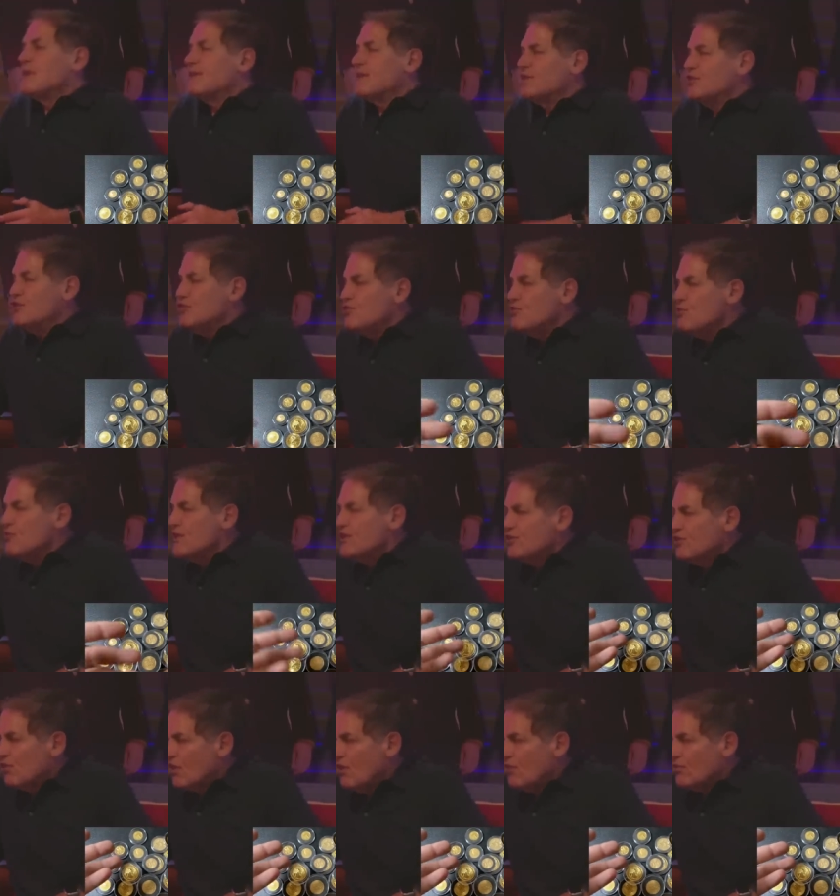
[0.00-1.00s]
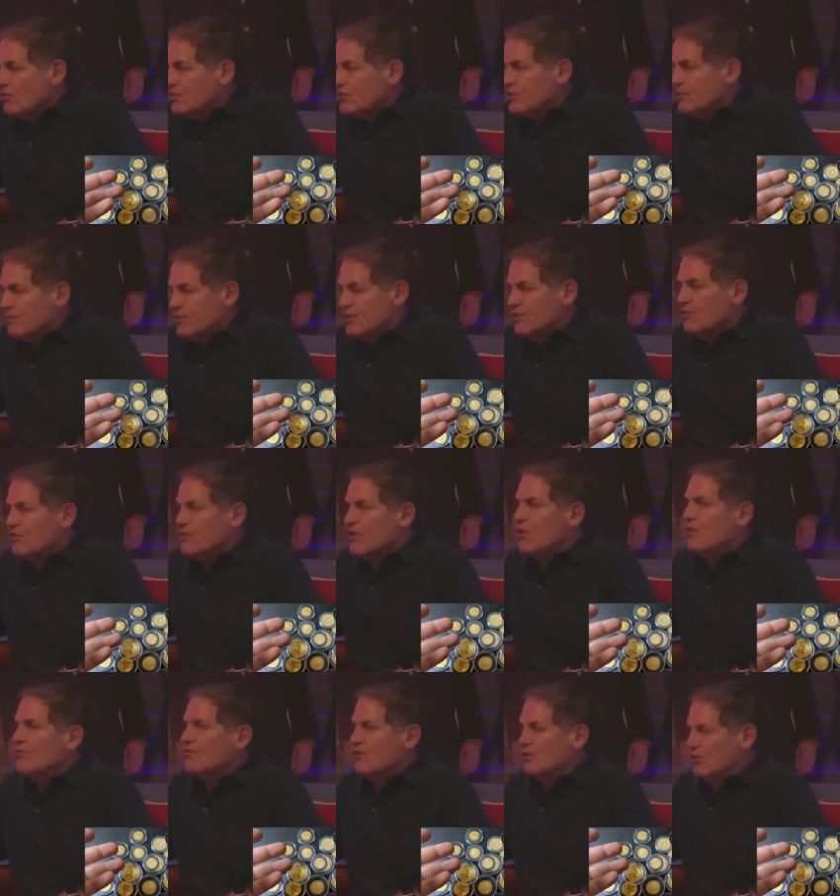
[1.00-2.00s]
you and your ownership, you don't
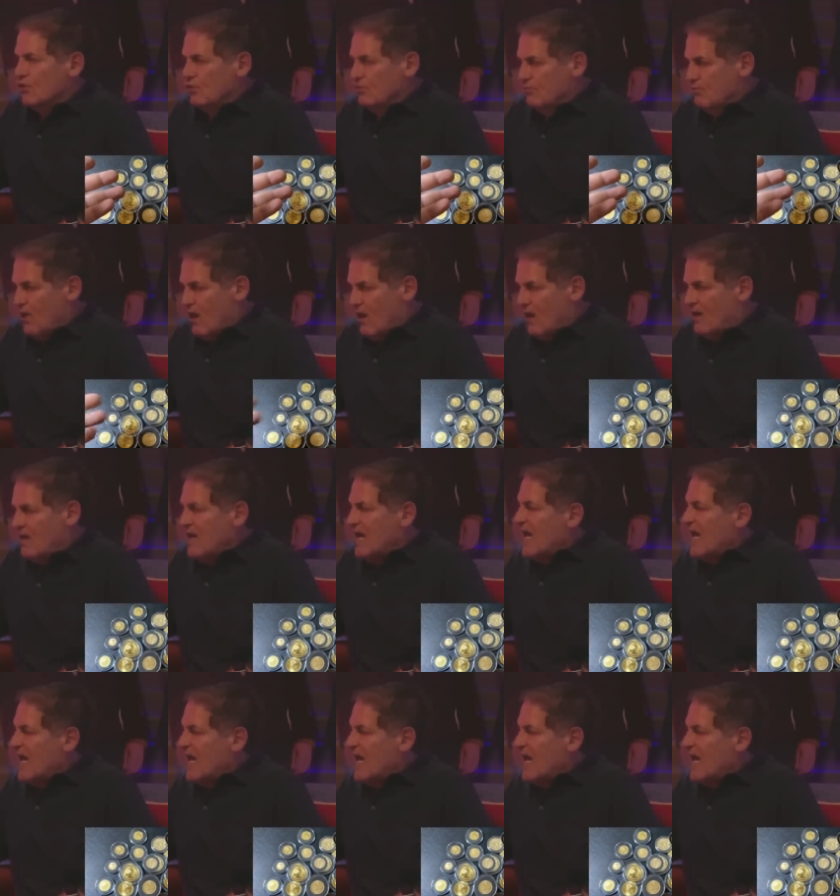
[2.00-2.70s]
own the gold bar.